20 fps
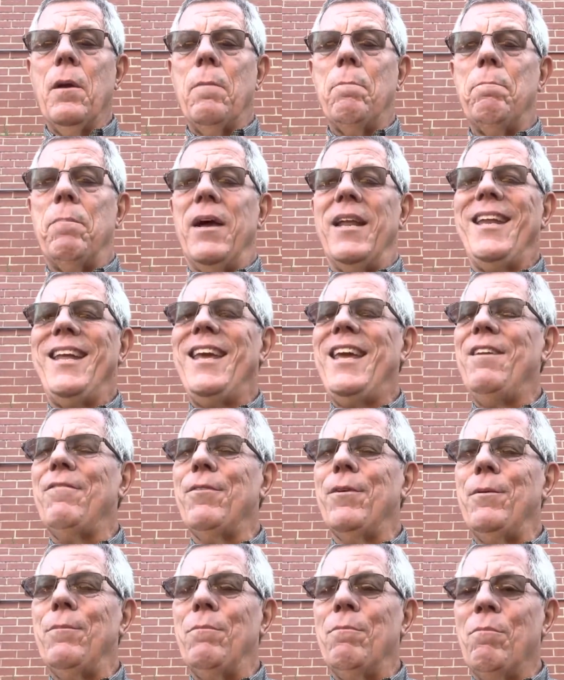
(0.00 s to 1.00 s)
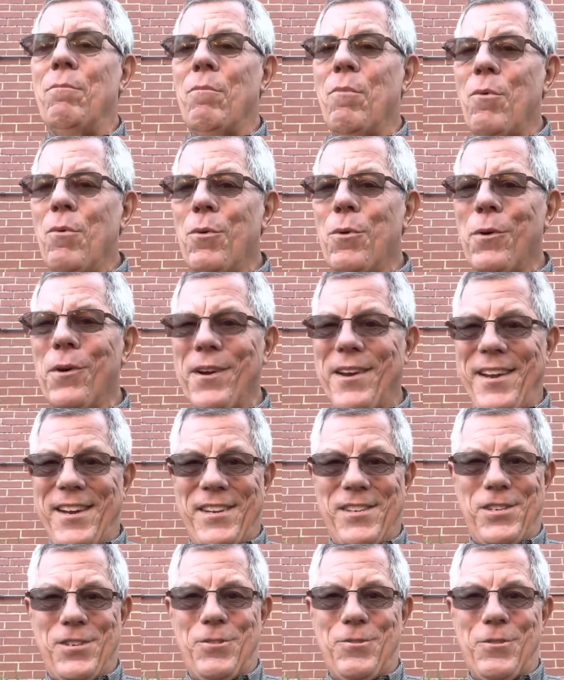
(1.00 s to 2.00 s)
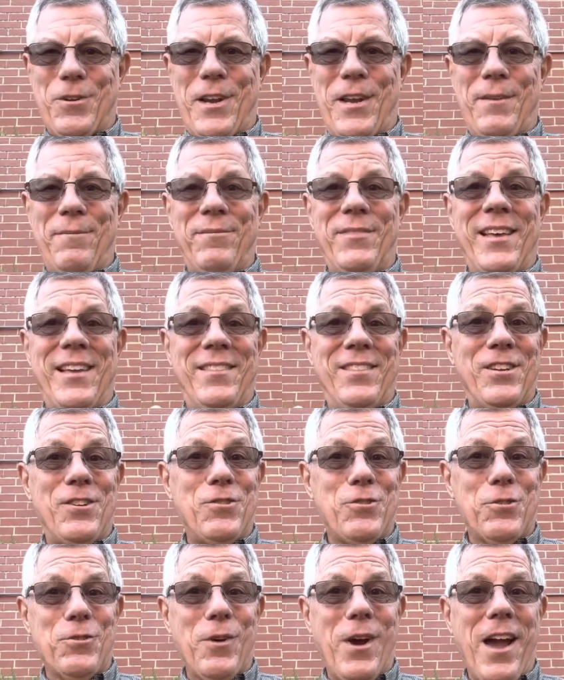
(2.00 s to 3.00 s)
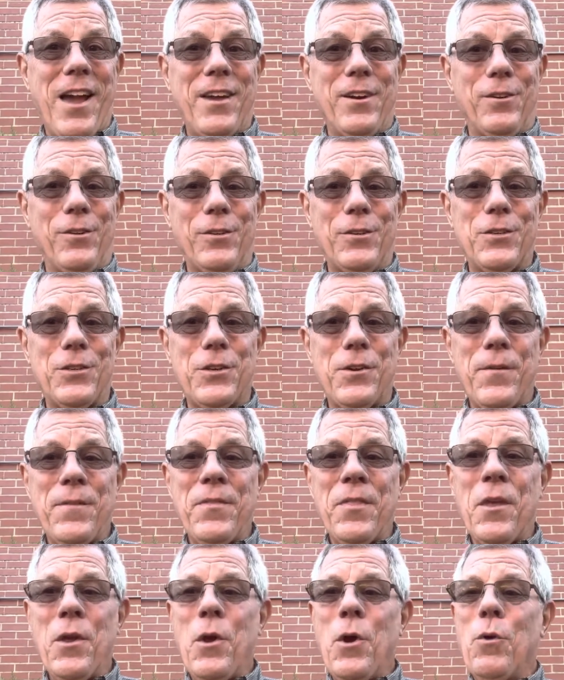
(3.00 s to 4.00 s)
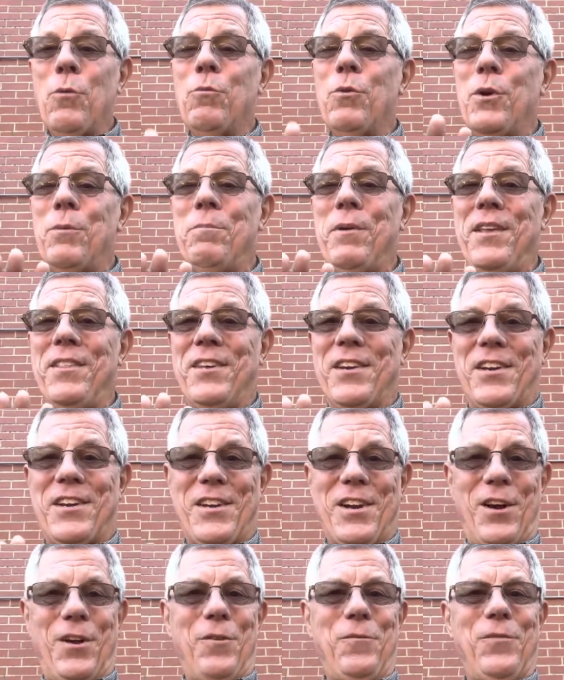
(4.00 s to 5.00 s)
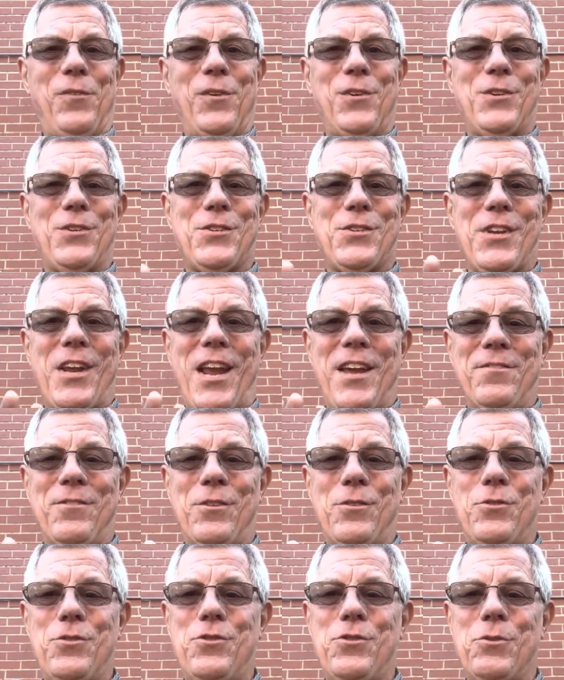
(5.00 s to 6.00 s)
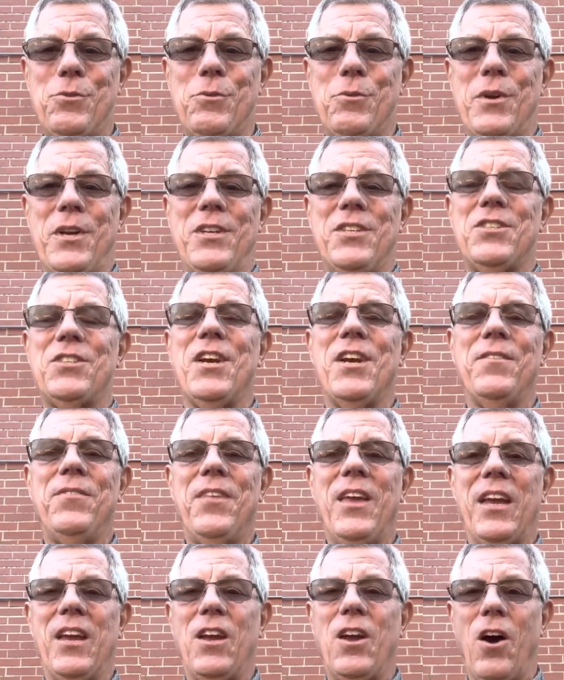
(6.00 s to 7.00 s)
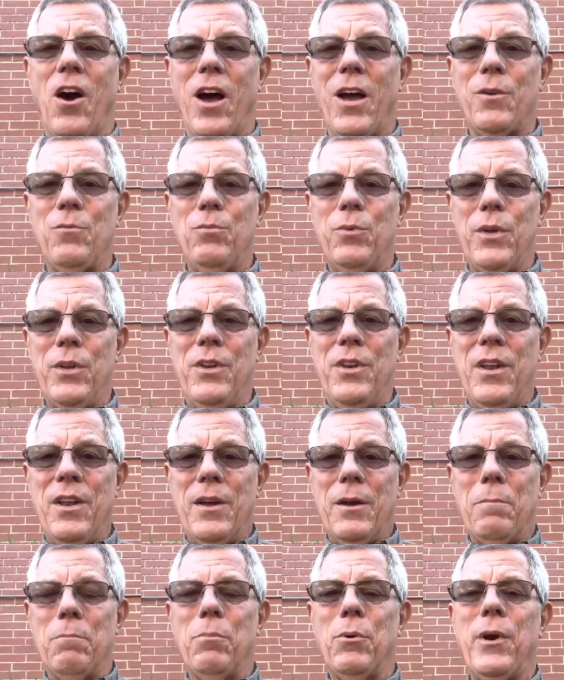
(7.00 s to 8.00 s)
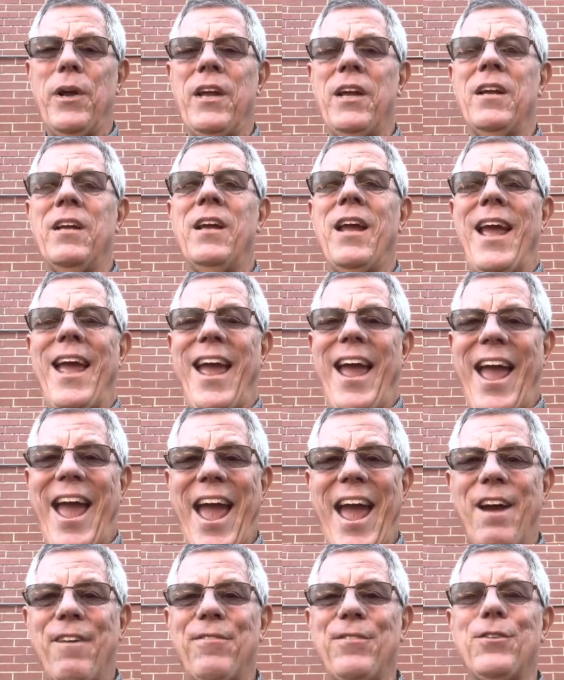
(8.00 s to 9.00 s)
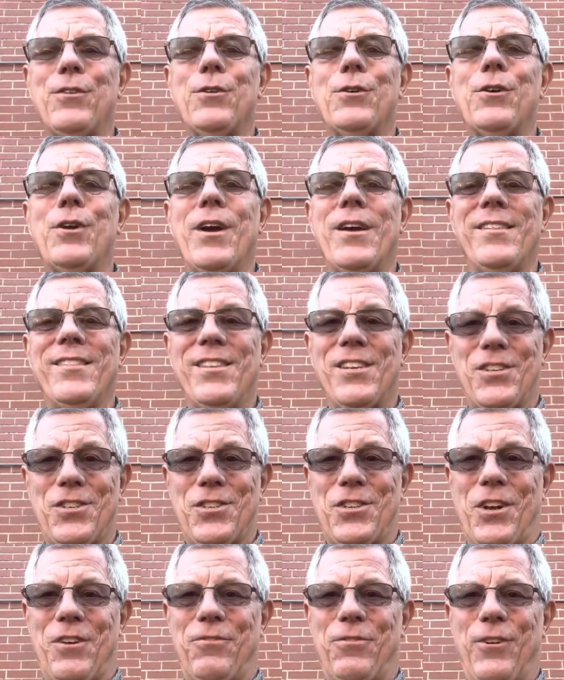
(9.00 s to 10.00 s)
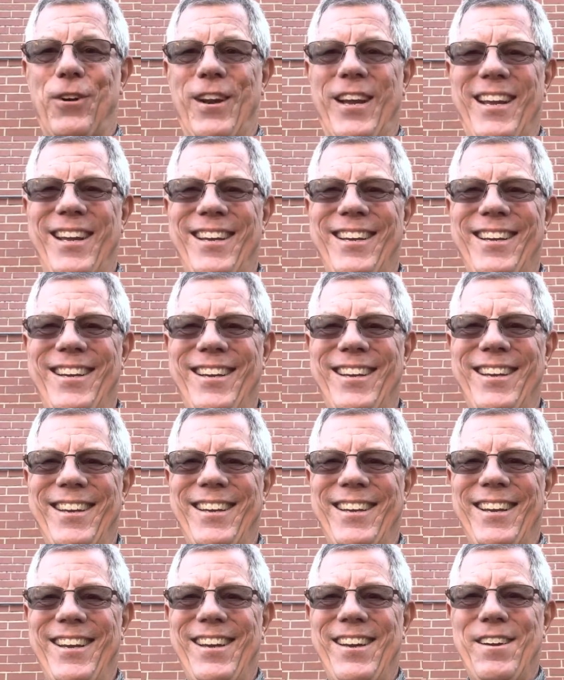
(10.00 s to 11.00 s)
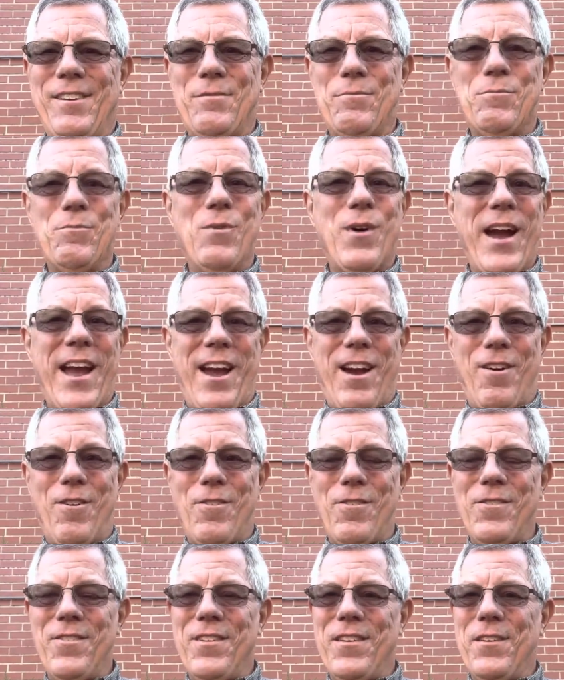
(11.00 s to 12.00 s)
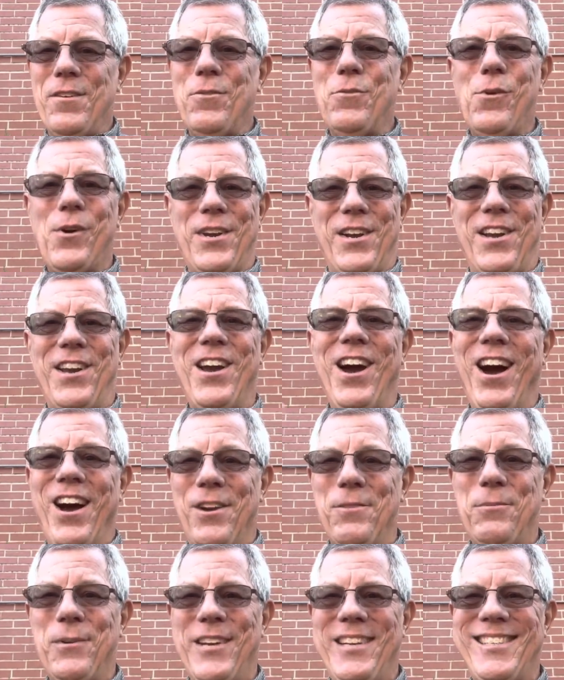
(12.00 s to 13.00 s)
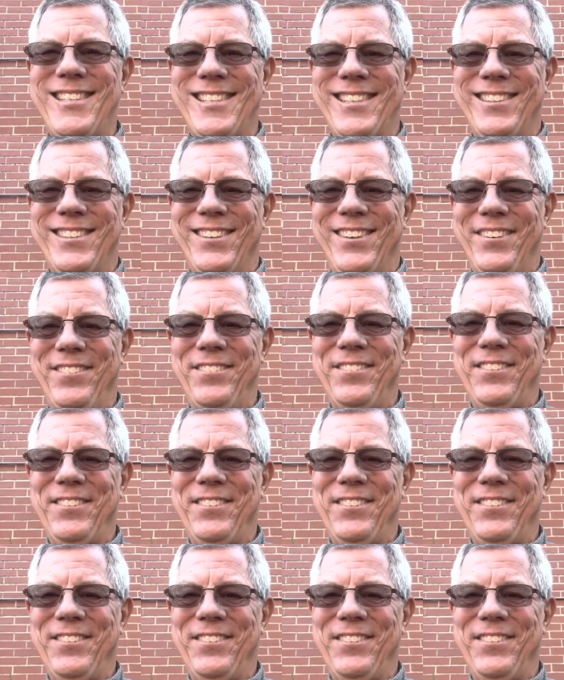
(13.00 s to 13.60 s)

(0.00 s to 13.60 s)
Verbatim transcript: but even more extreme than the trials would be the comforts and the joys that God would bring after the suffering. Wow, what a God we serve.